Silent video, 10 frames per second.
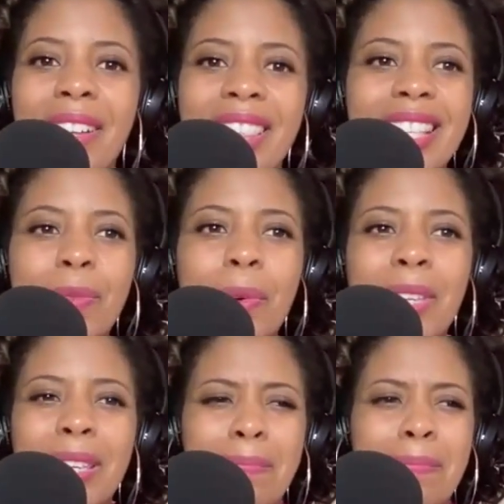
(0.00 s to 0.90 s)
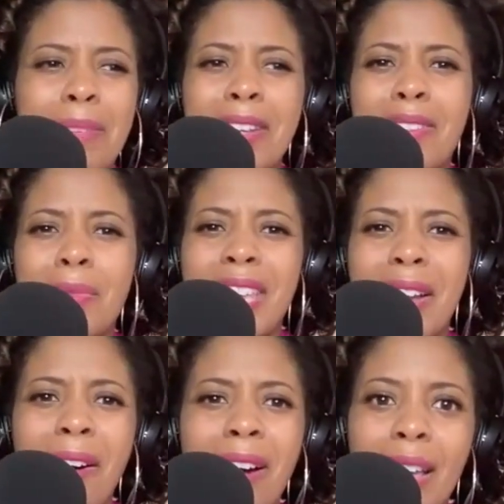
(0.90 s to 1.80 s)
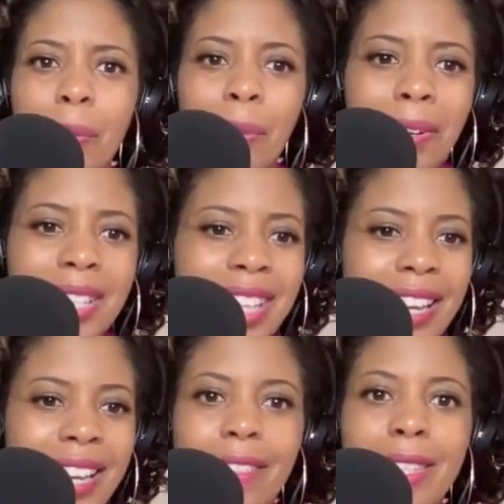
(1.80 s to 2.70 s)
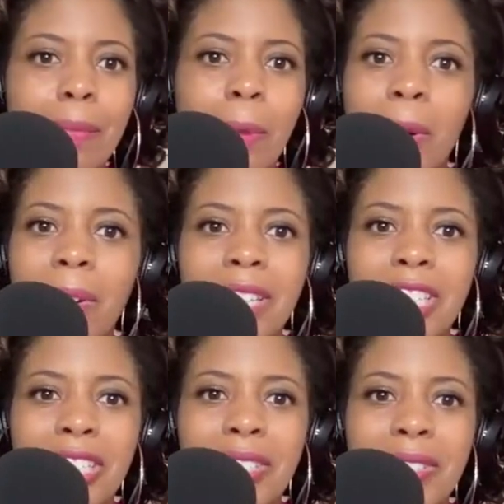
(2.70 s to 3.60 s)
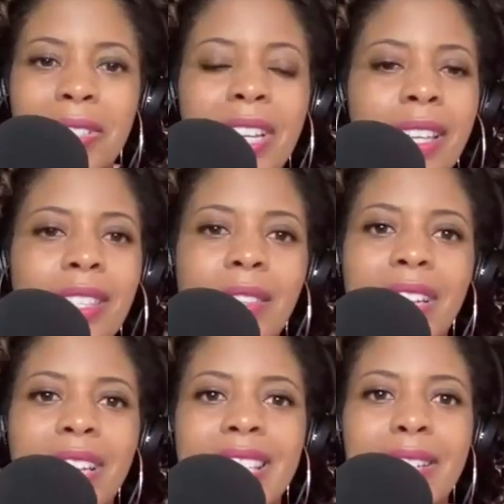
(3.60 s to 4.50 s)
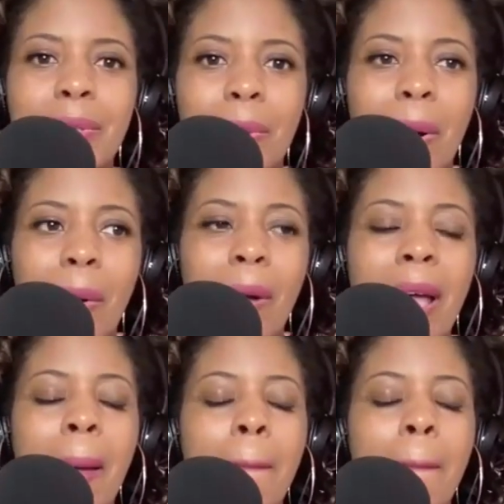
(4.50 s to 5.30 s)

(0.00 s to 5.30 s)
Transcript: Or things won't get bigger than what they are. Like we're going to take care of the small issue so it doesn't grow.